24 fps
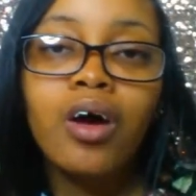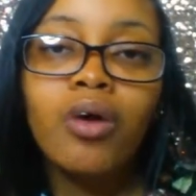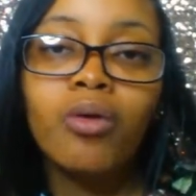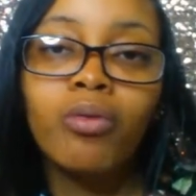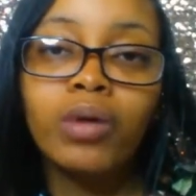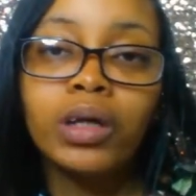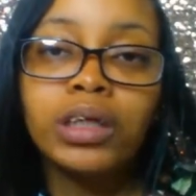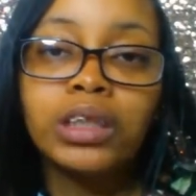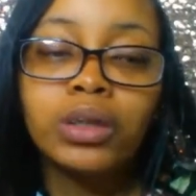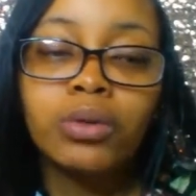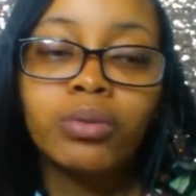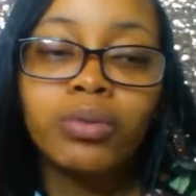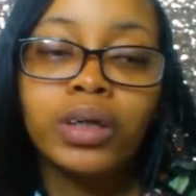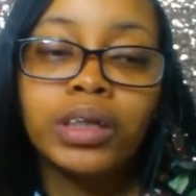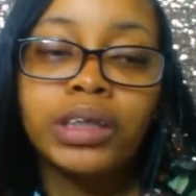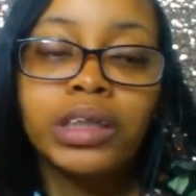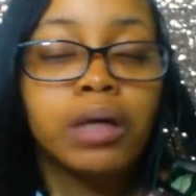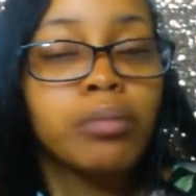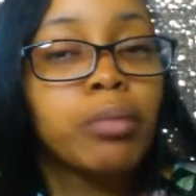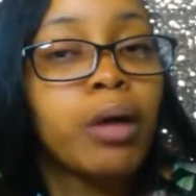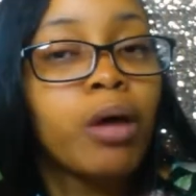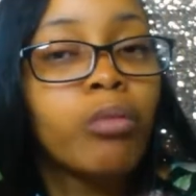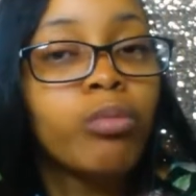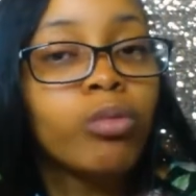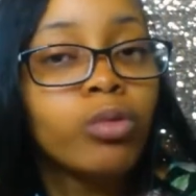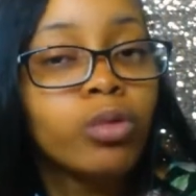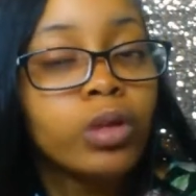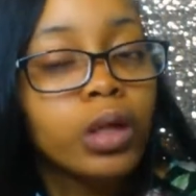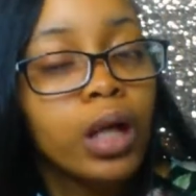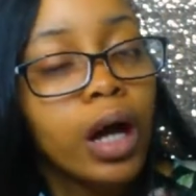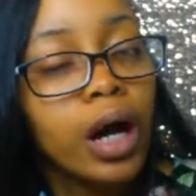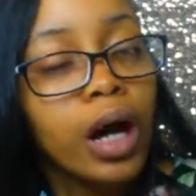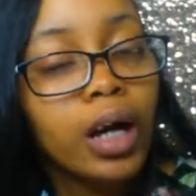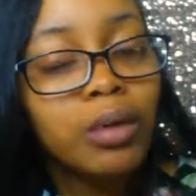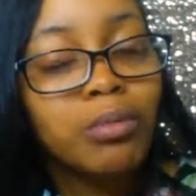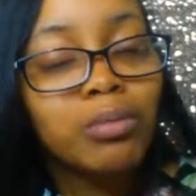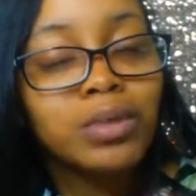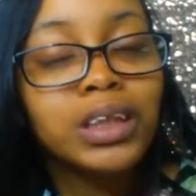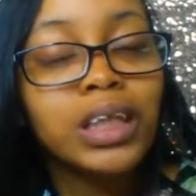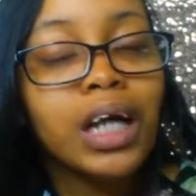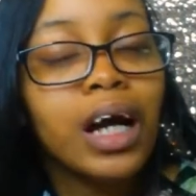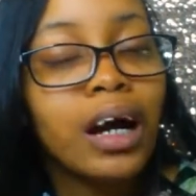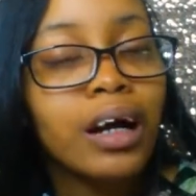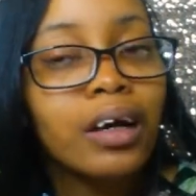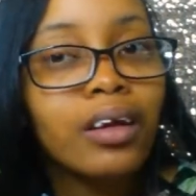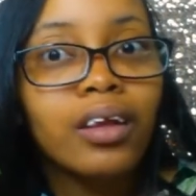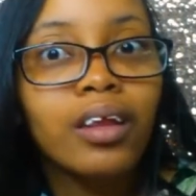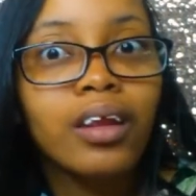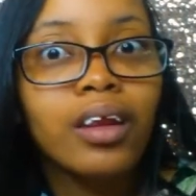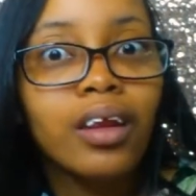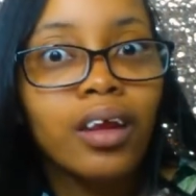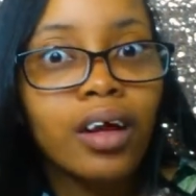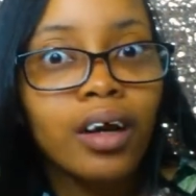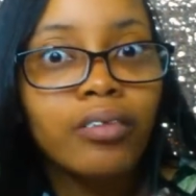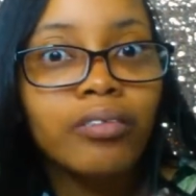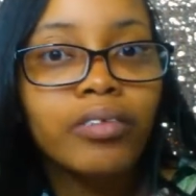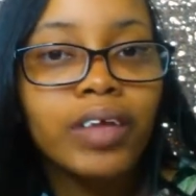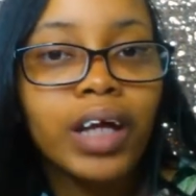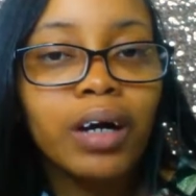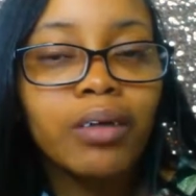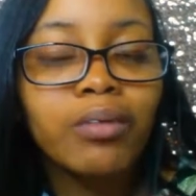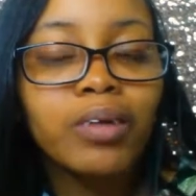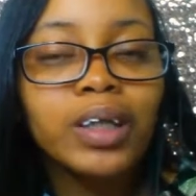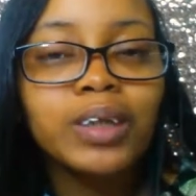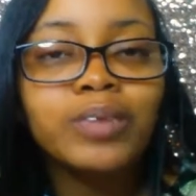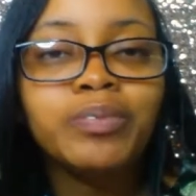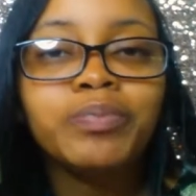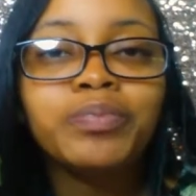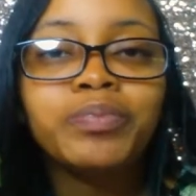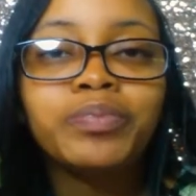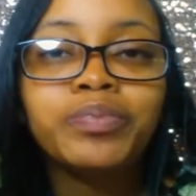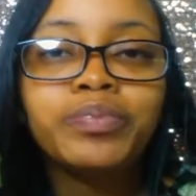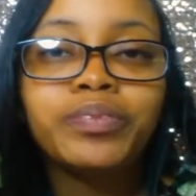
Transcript: which was about Mulan, which I love that one,